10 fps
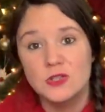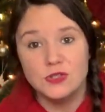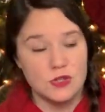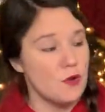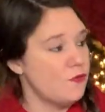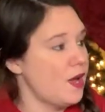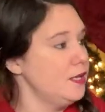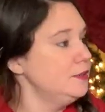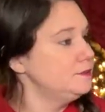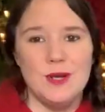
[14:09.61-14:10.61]
So
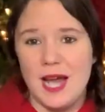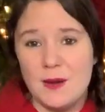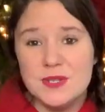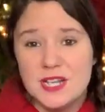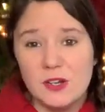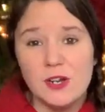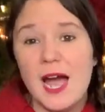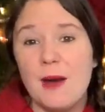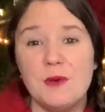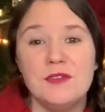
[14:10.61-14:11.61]
fun. When I was younger,
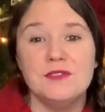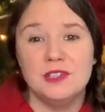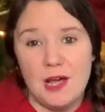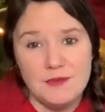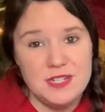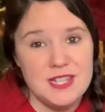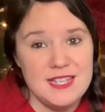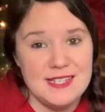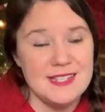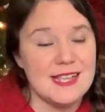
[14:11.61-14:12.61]
I would have loved
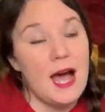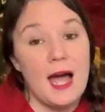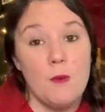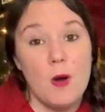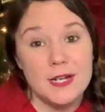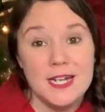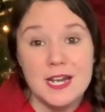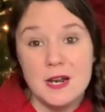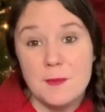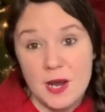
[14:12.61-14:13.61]
these things. I wanted
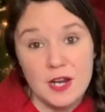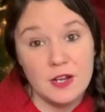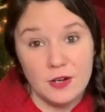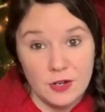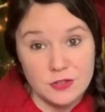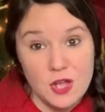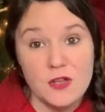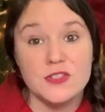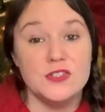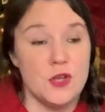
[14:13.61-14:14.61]
an American Girl
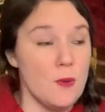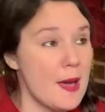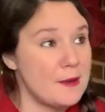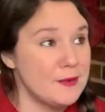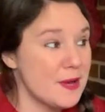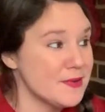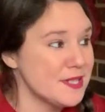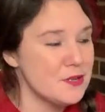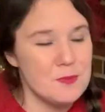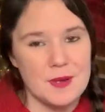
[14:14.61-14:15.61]
doll so bad when I was
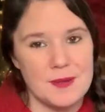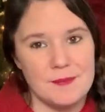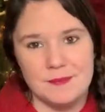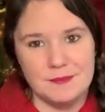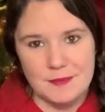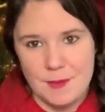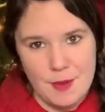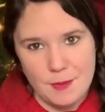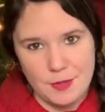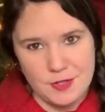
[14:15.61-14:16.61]
little, but my
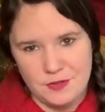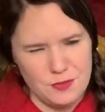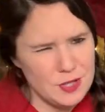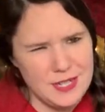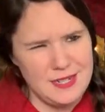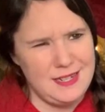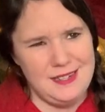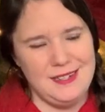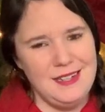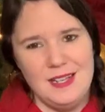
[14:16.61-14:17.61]
mom couldn't afford it,
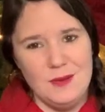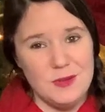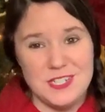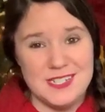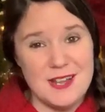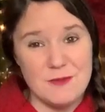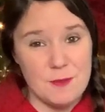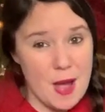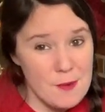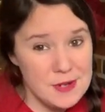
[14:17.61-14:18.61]
and we just never
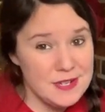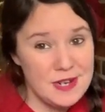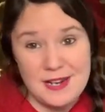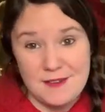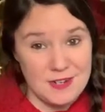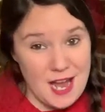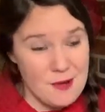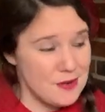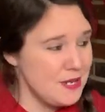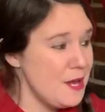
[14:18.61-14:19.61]
bought one. I never
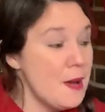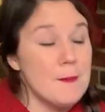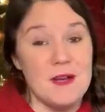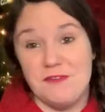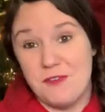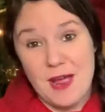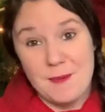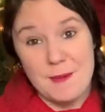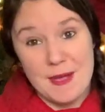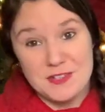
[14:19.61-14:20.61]
got one.
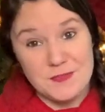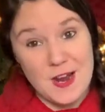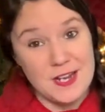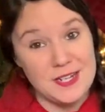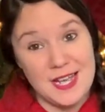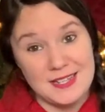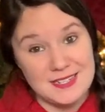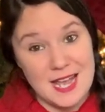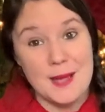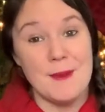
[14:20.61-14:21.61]
My best friend at the
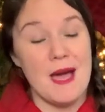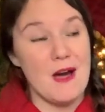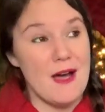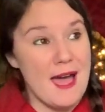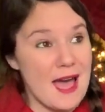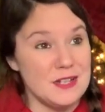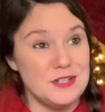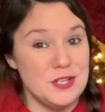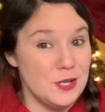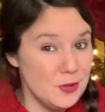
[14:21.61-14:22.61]
time
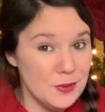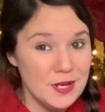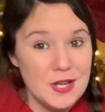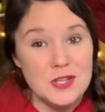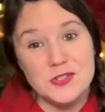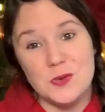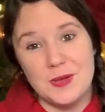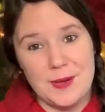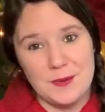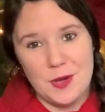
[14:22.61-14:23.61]
had two, so
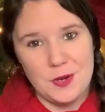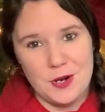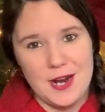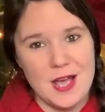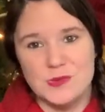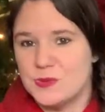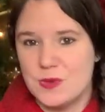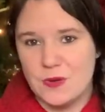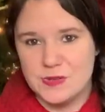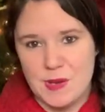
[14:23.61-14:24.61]
when I would go to her house, we would
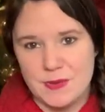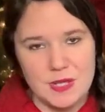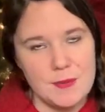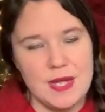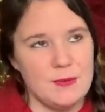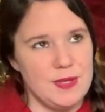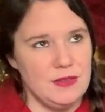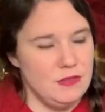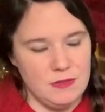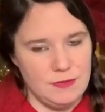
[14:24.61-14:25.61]
always play with them, and
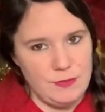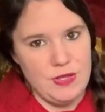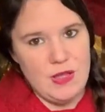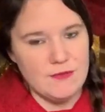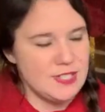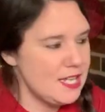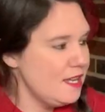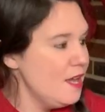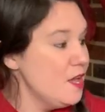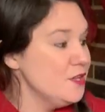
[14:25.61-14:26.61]
we loved
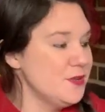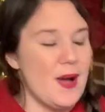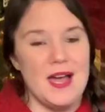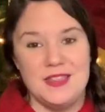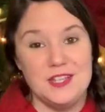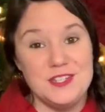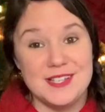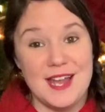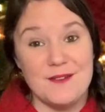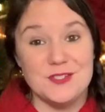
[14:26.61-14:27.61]
it. So I think she's
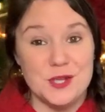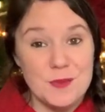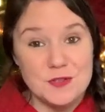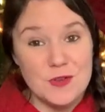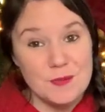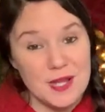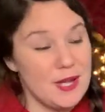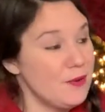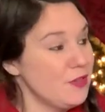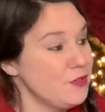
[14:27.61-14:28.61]
gonna have so much fun
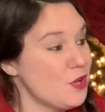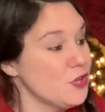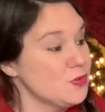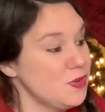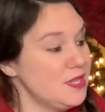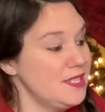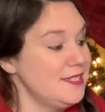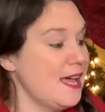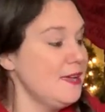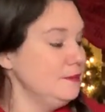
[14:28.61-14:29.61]
playing with her dolls with this
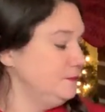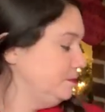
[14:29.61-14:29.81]
set.